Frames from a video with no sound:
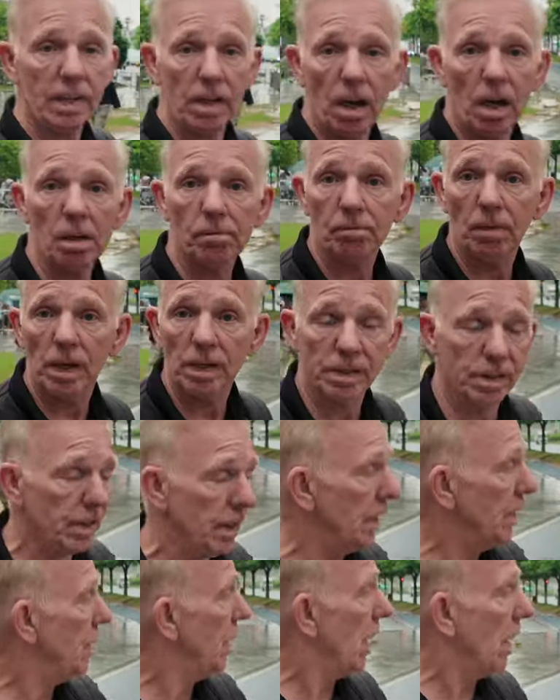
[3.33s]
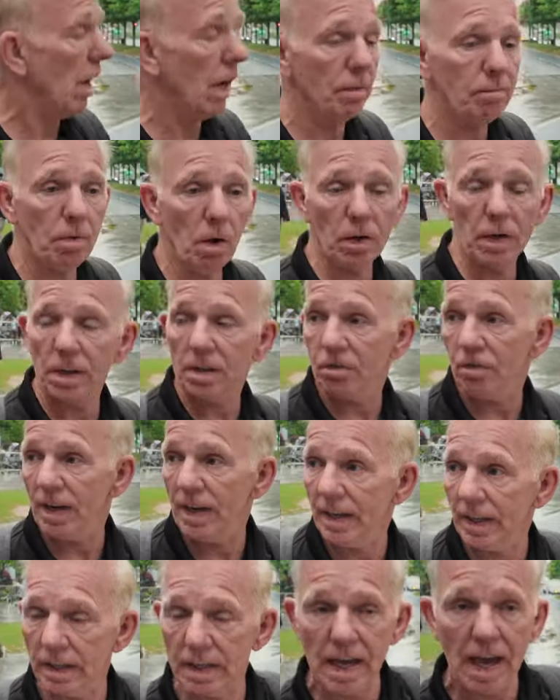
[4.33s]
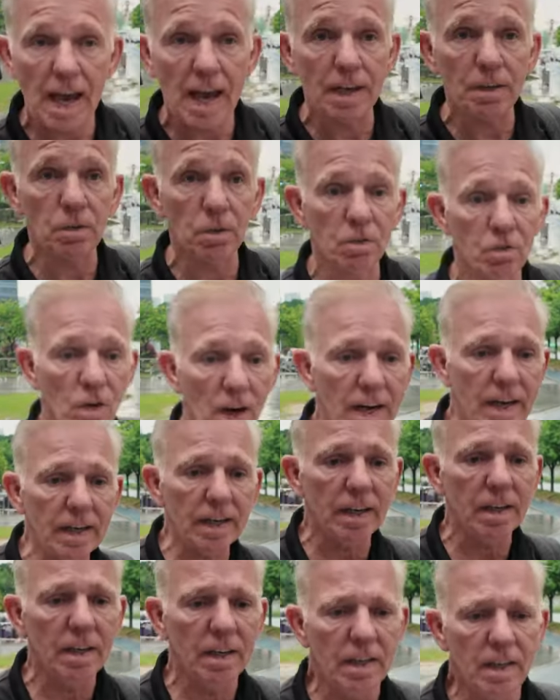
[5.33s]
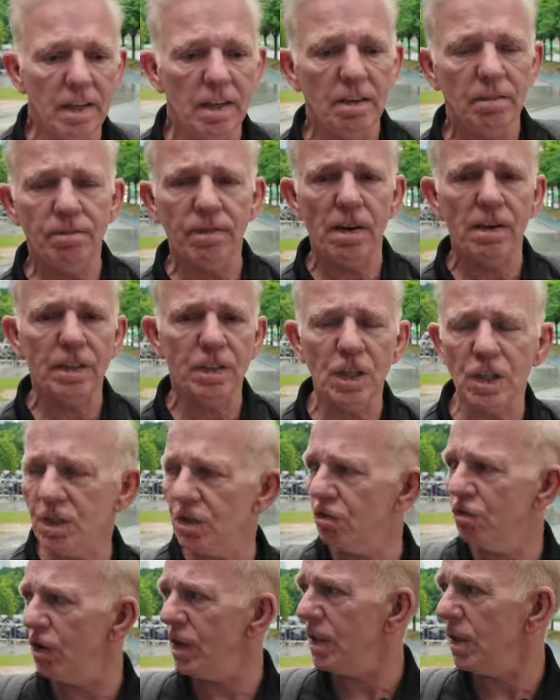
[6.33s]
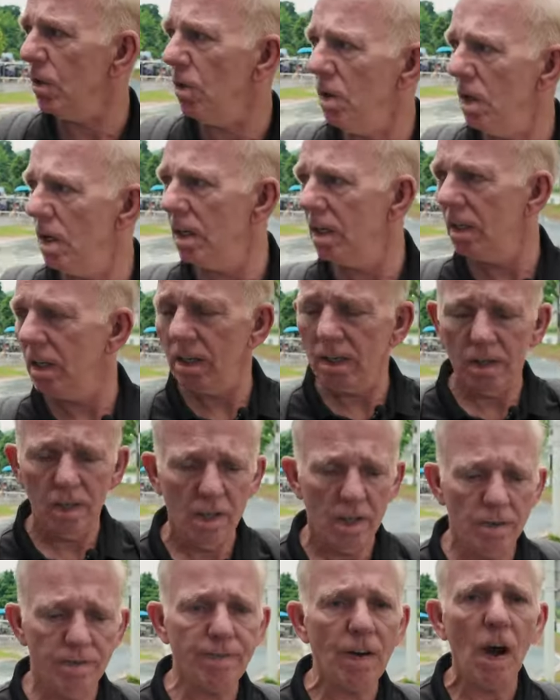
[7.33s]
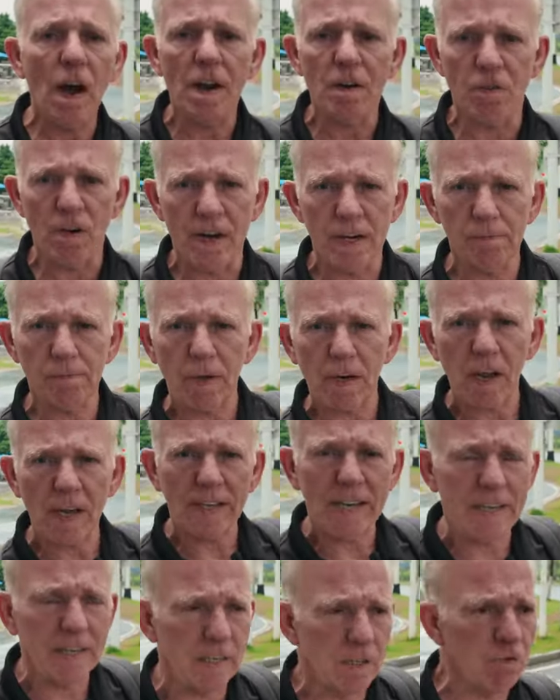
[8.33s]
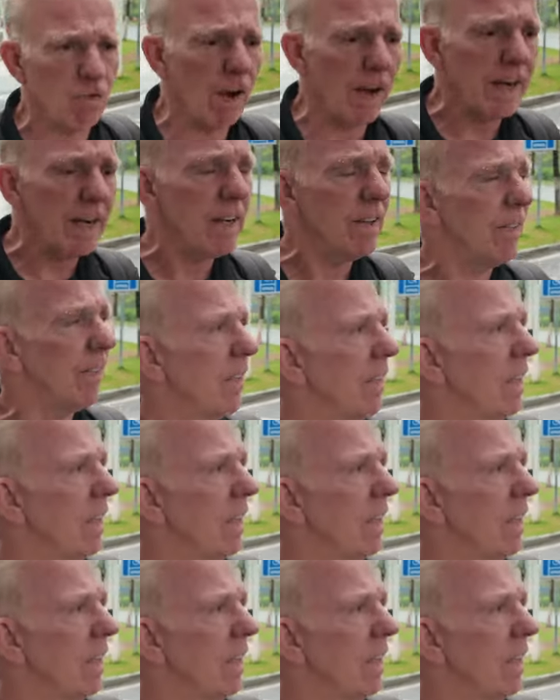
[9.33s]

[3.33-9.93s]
and I hope my DJI Pocket 3 can handle the rain. Very, just drizzle, fine rain, a bit like English rain.